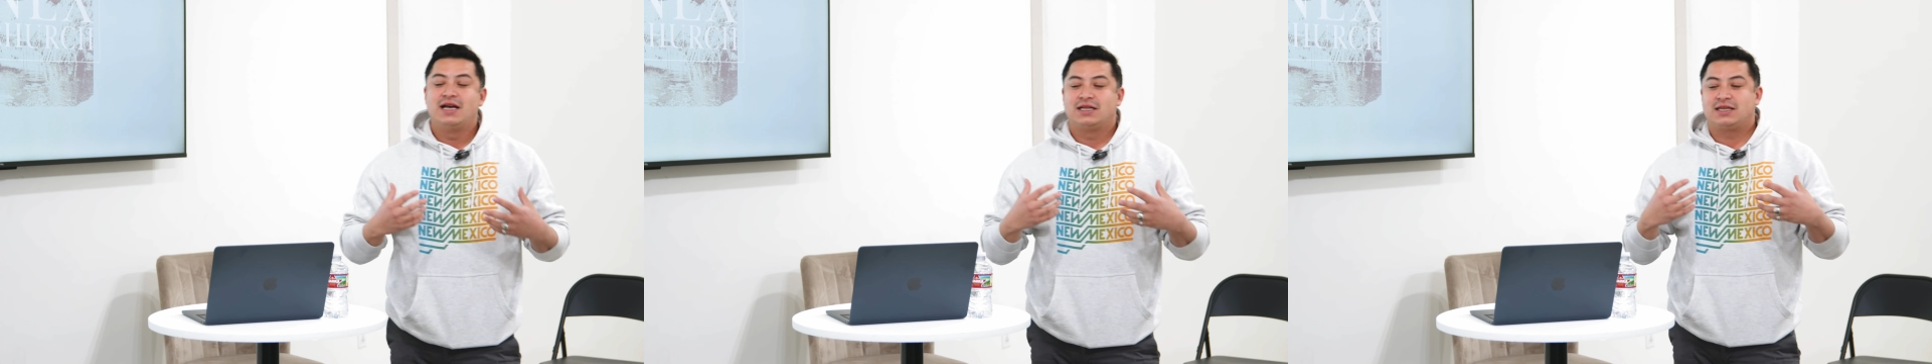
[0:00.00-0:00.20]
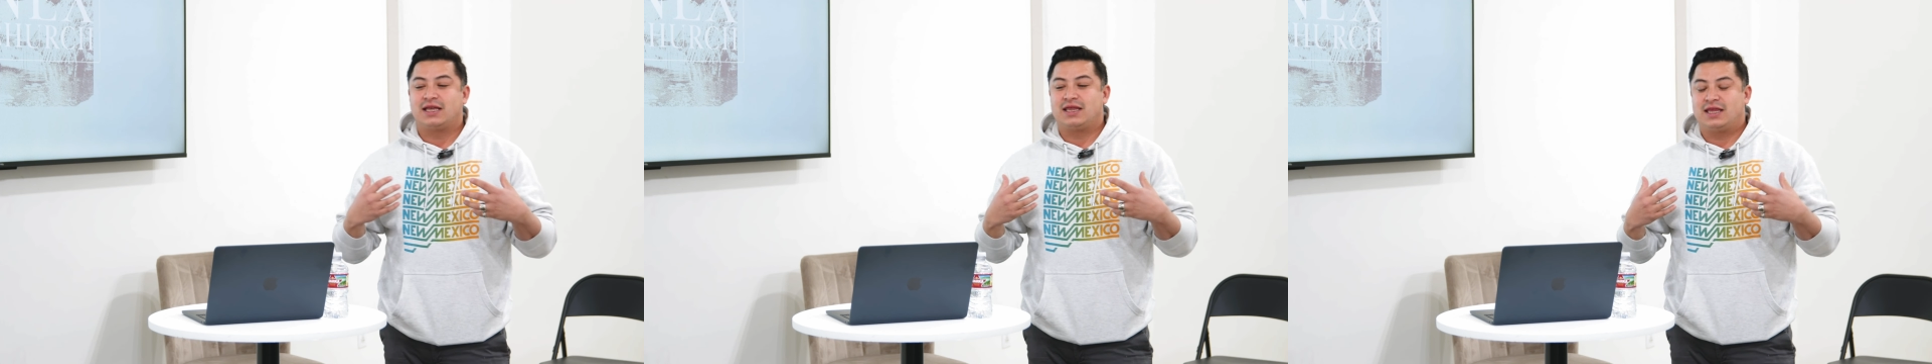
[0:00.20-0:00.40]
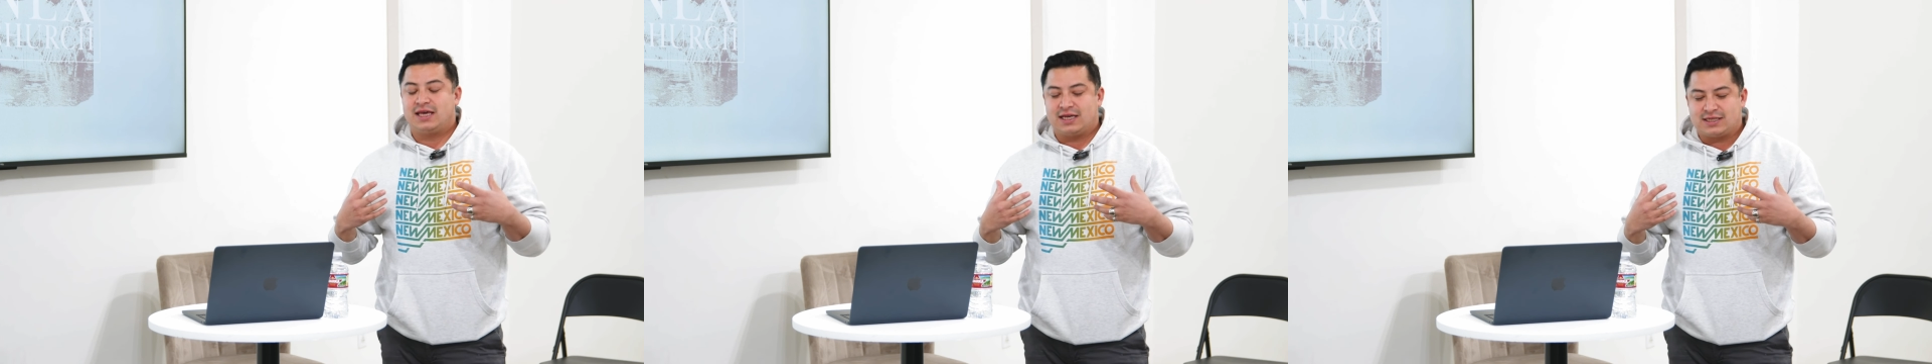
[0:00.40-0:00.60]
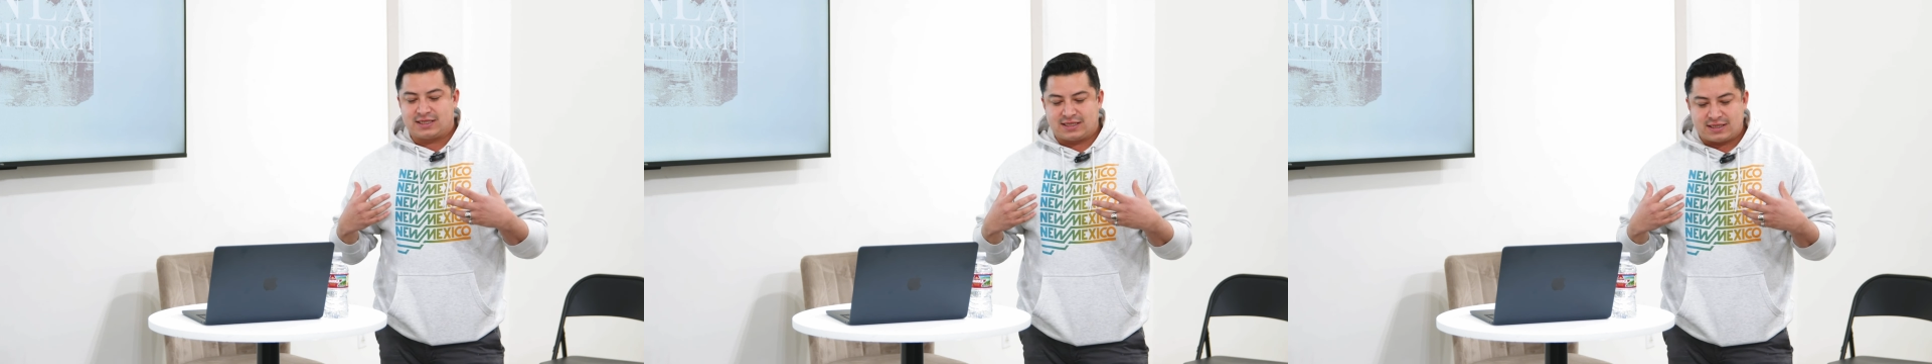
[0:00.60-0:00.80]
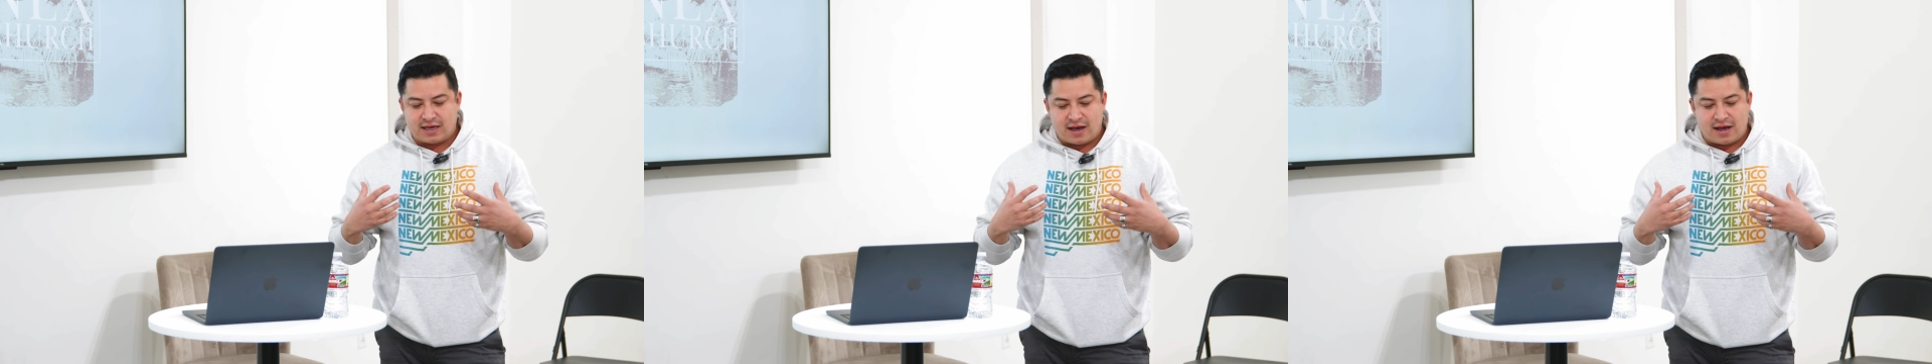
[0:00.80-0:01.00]
to
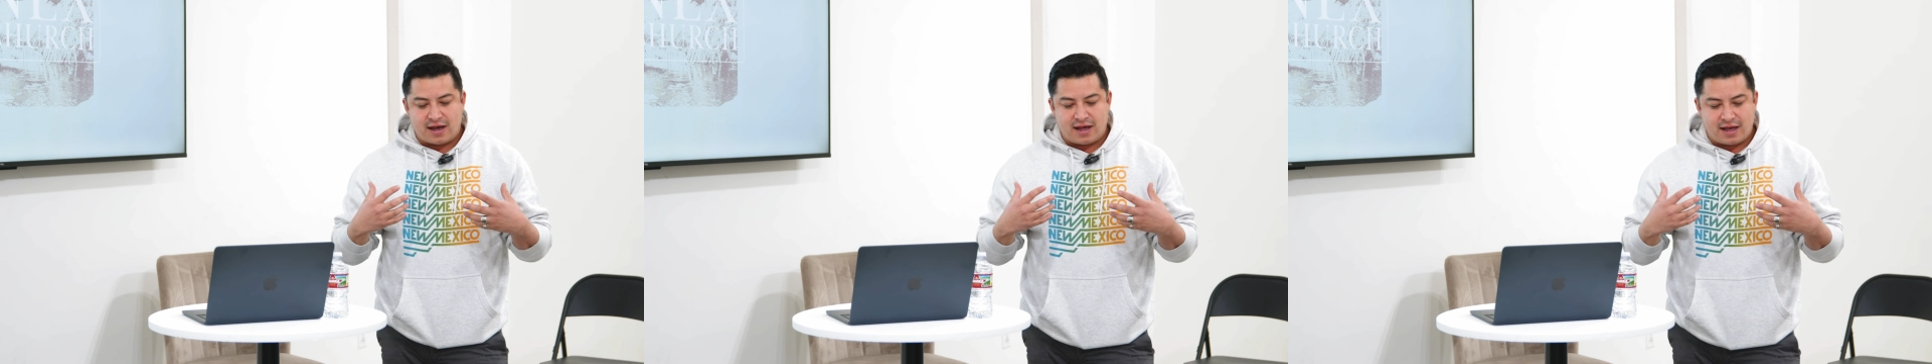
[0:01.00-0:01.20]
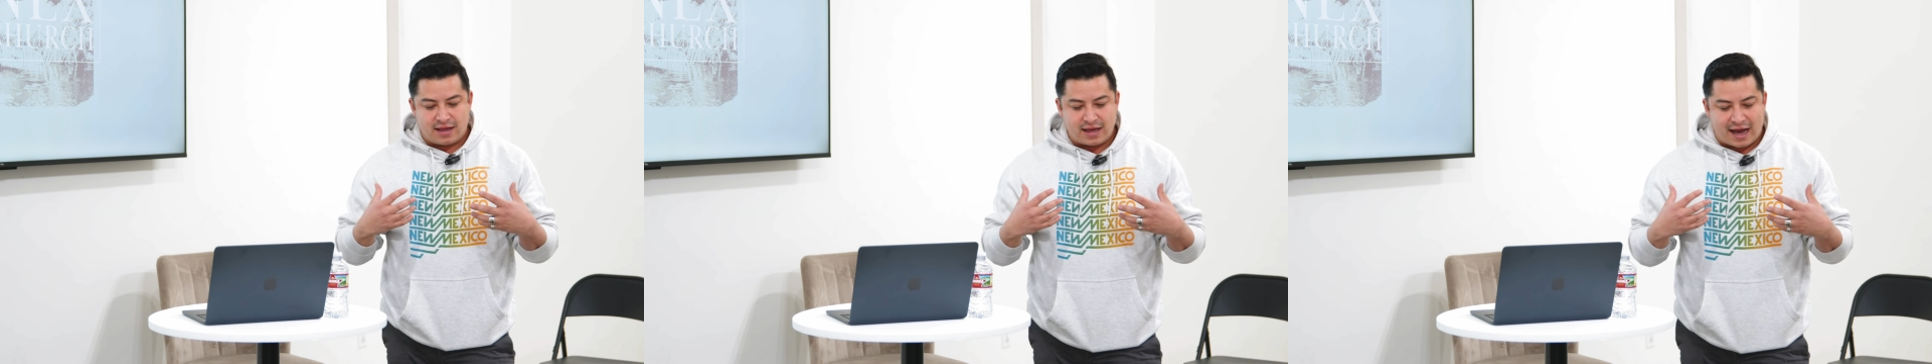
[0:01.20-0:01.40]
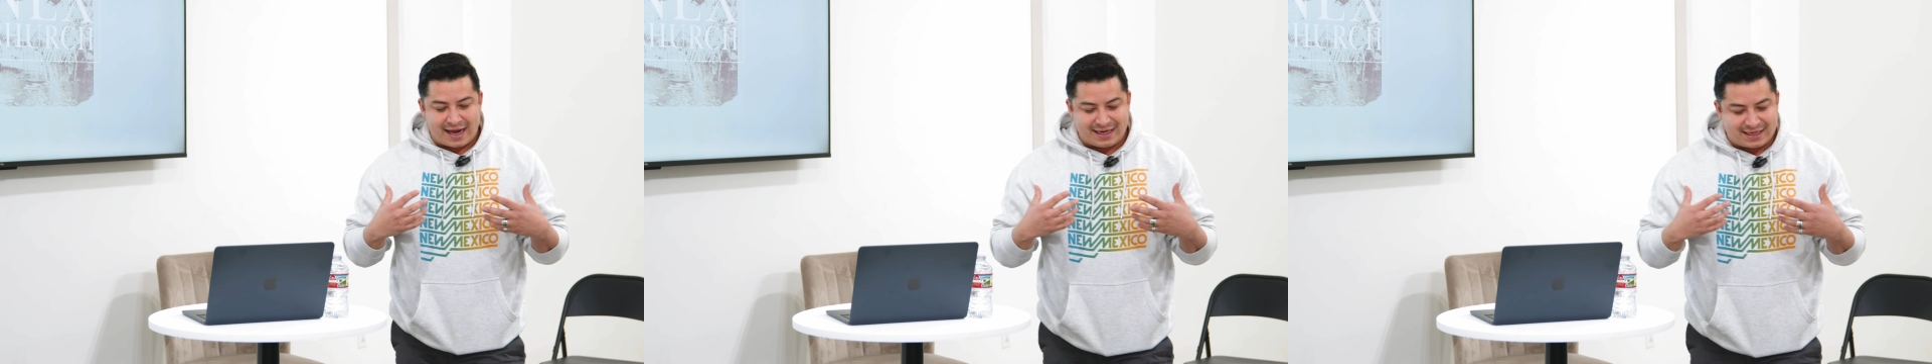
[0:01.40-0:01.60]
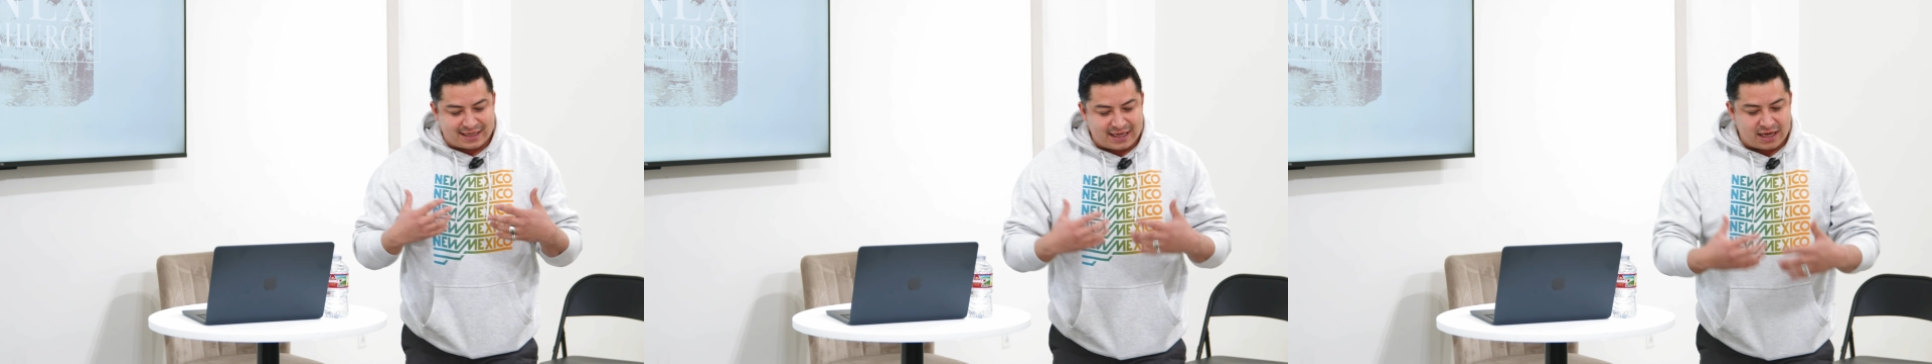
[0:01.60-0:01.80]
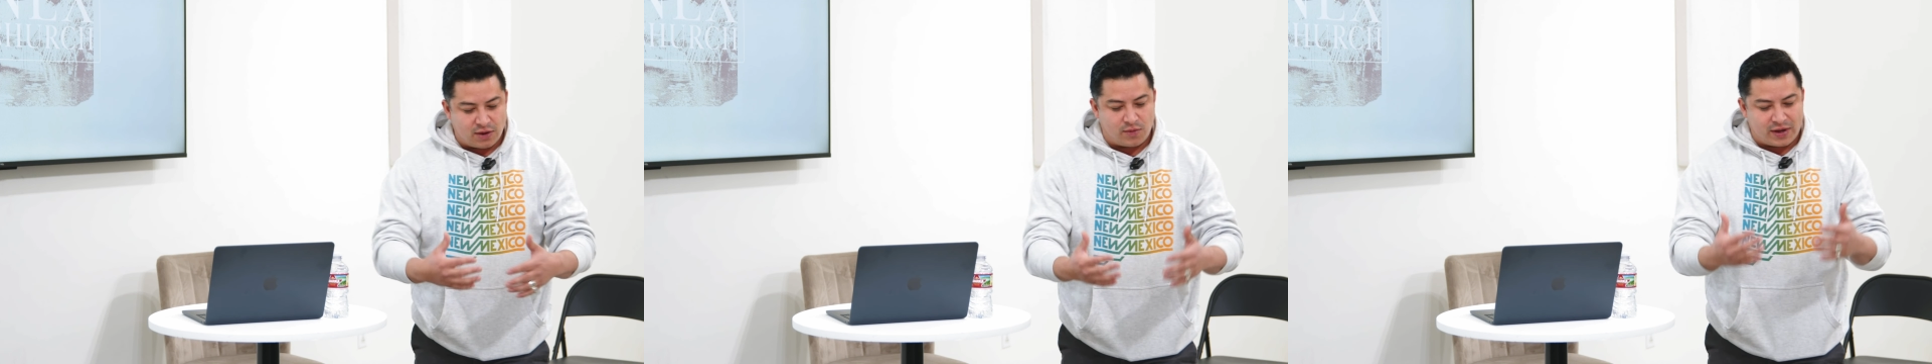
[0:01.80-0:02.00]
this uh,
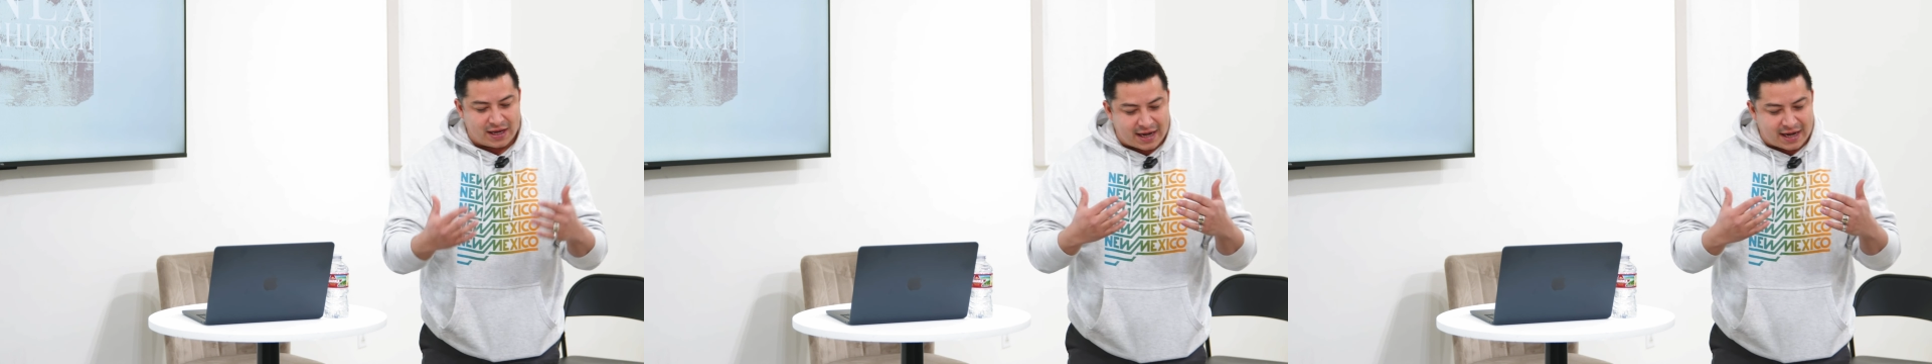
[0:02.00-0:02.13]
idea we